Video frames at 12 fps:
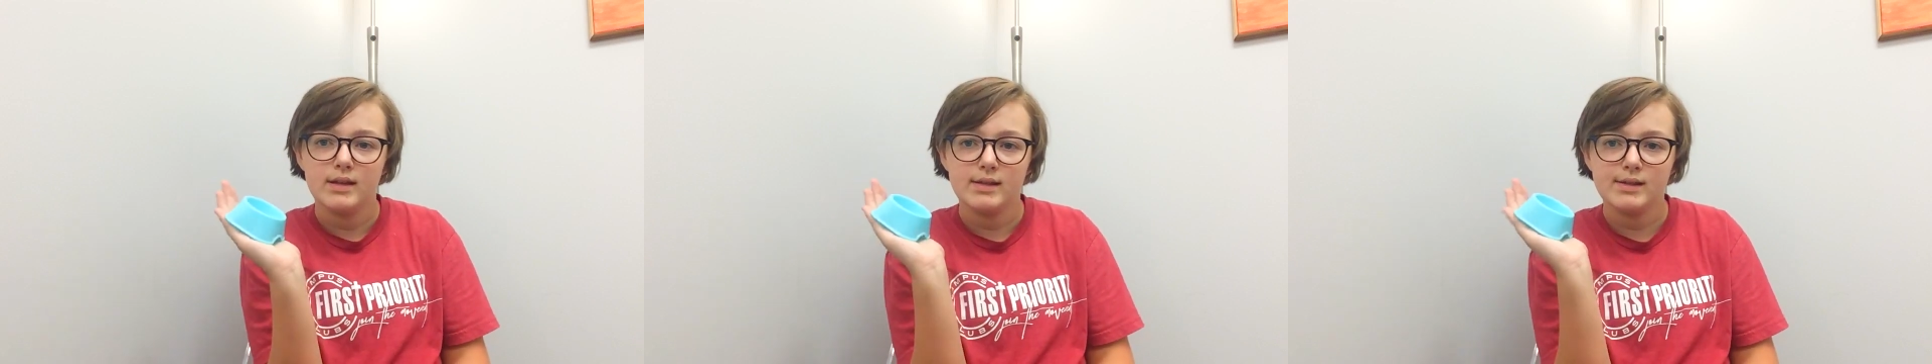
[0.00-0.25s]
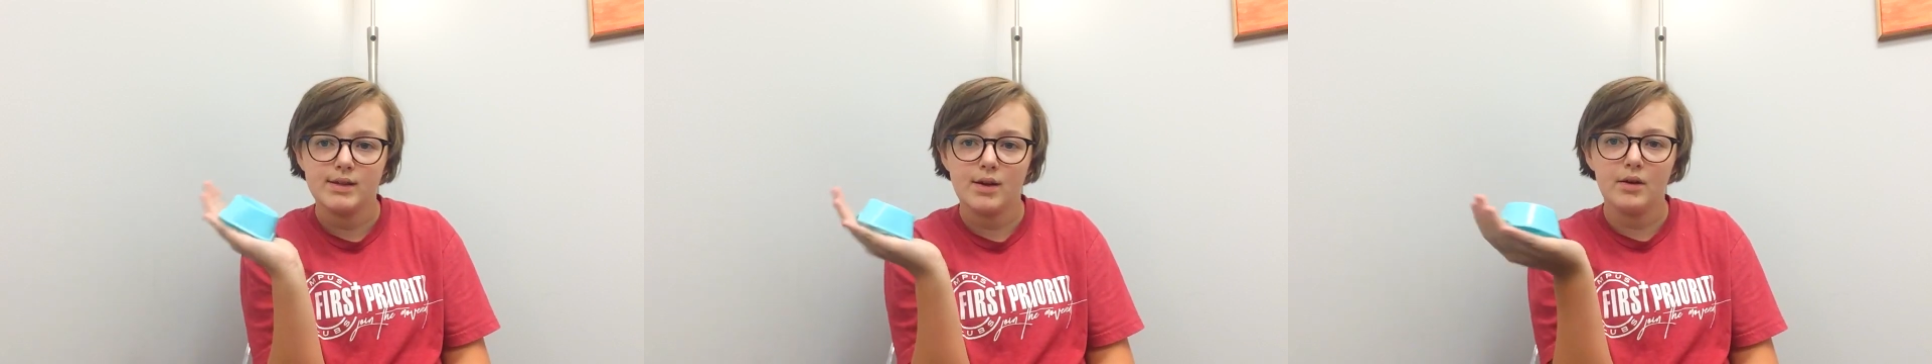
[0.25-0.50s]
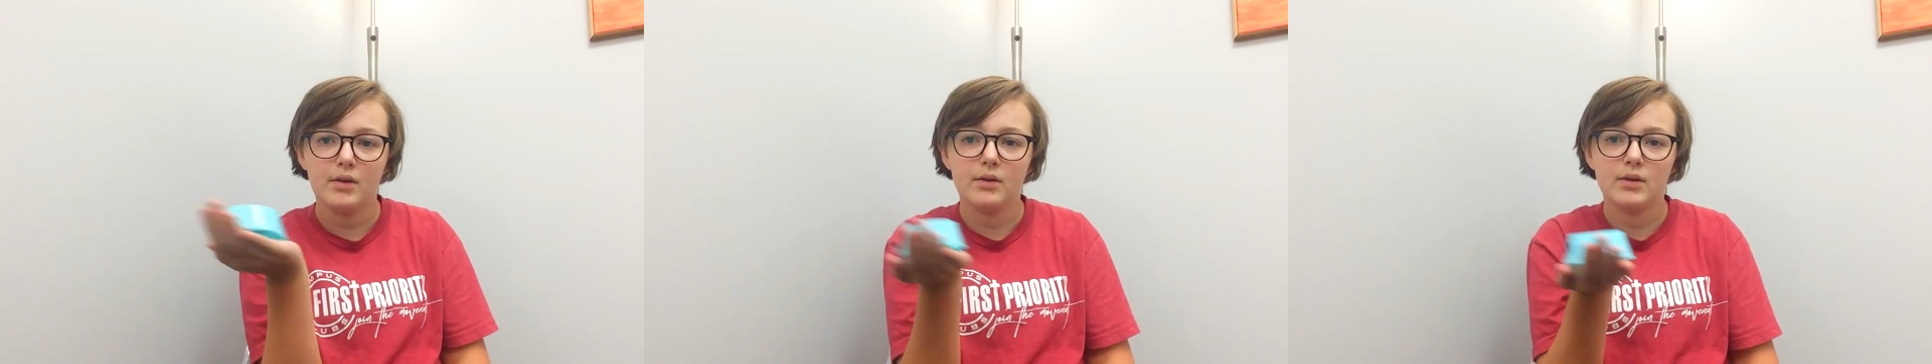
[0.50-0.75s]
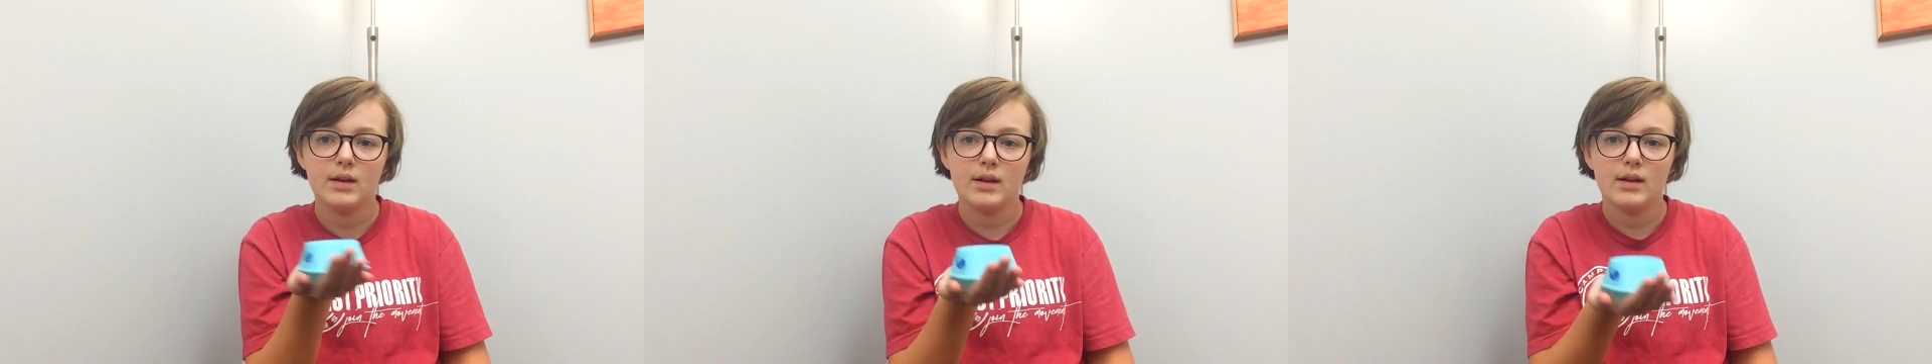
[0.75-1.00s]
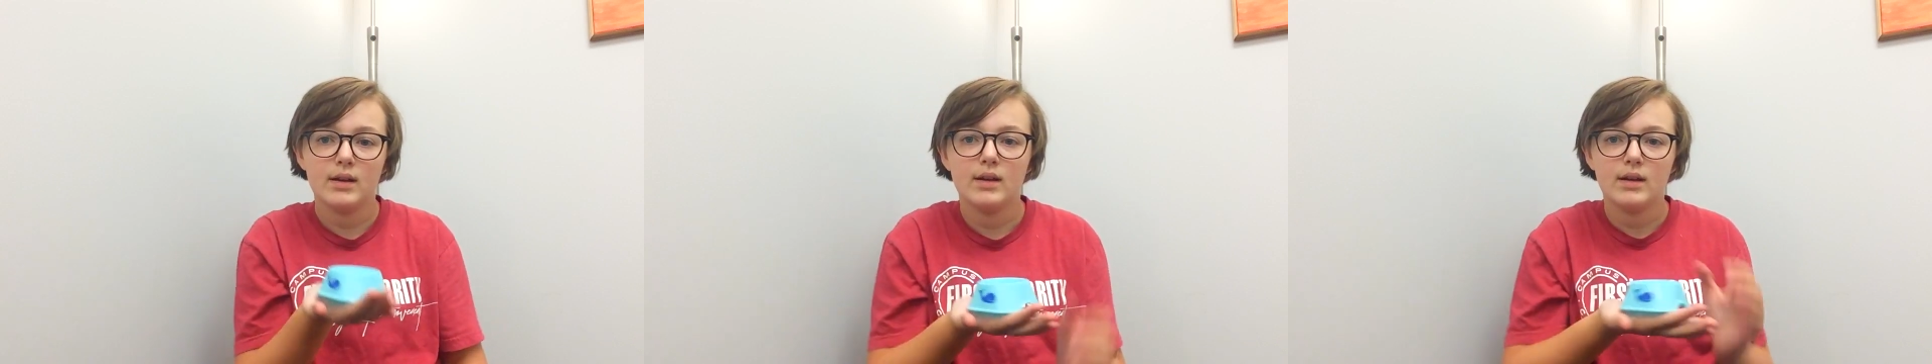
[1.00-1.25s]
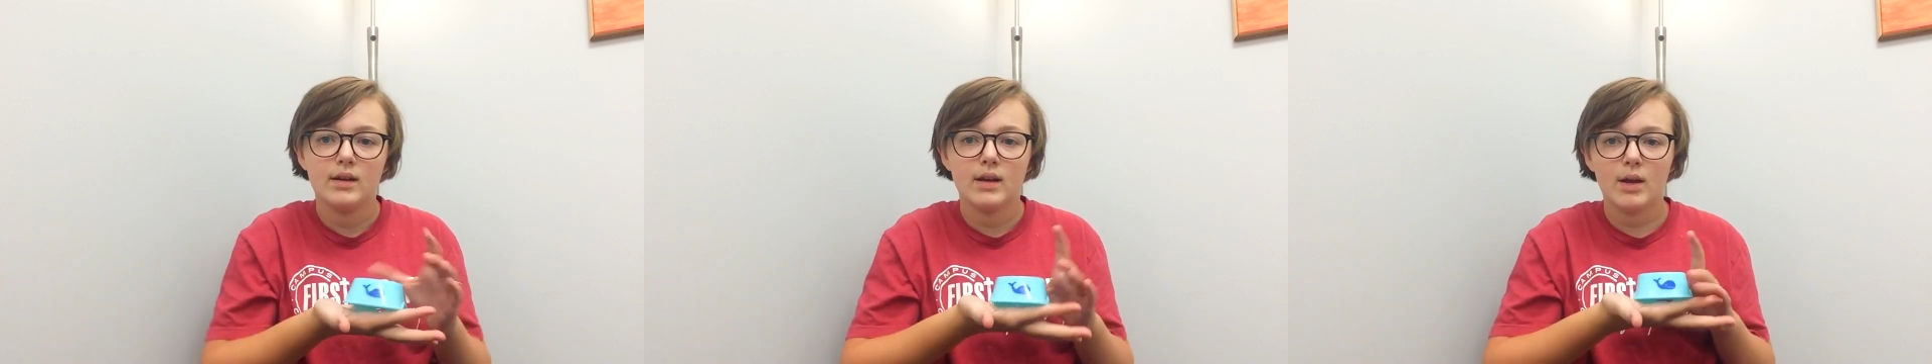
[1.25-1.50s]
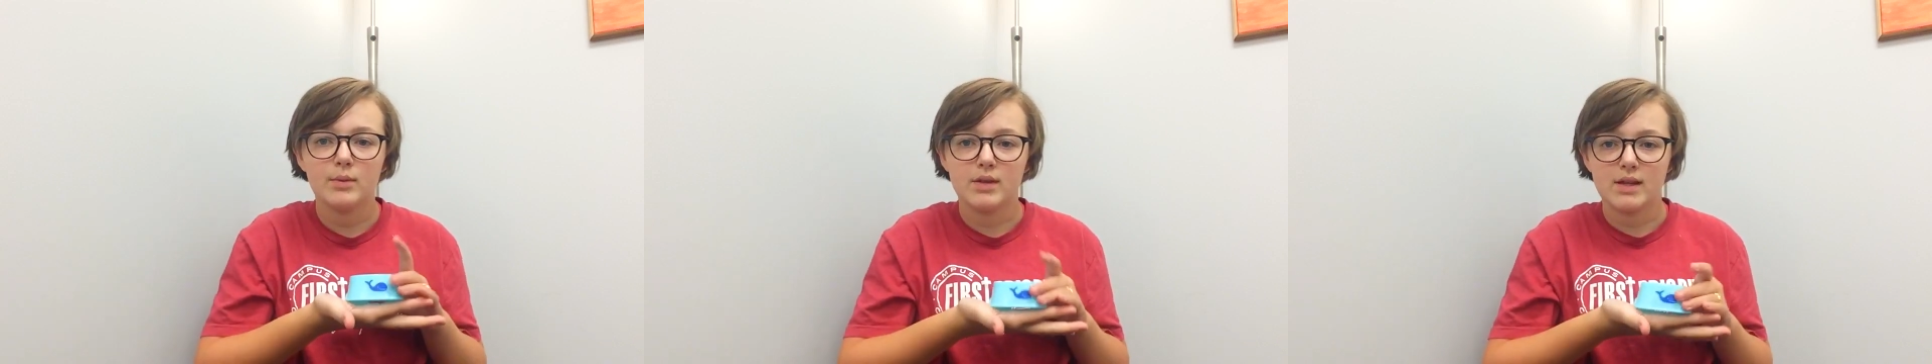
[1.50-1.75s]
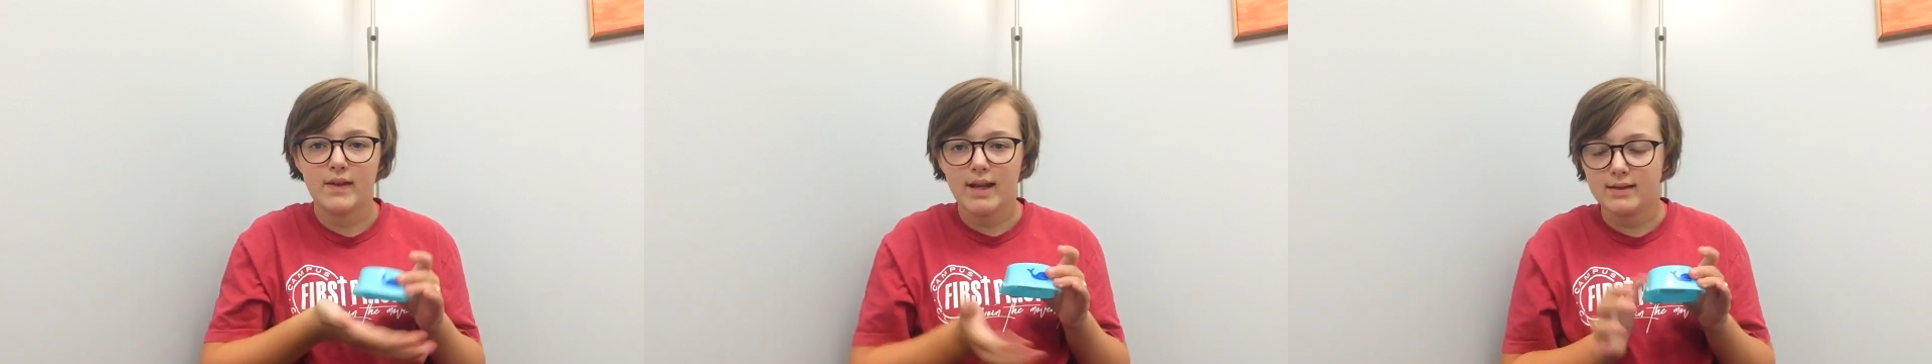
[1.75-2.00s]
So I
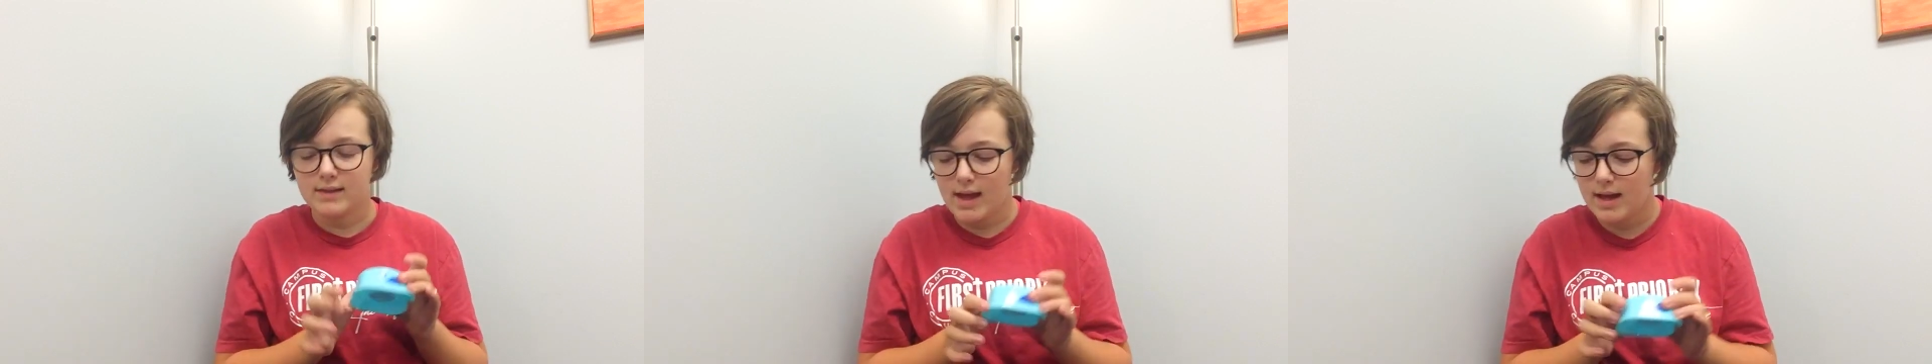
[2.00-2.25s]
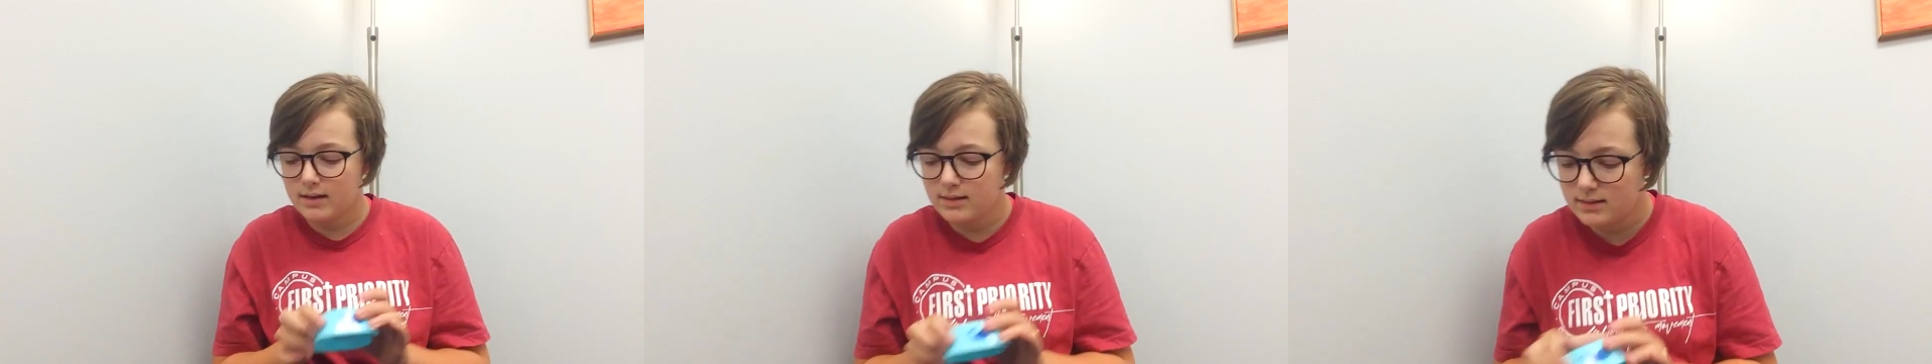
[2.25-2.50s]
really like that.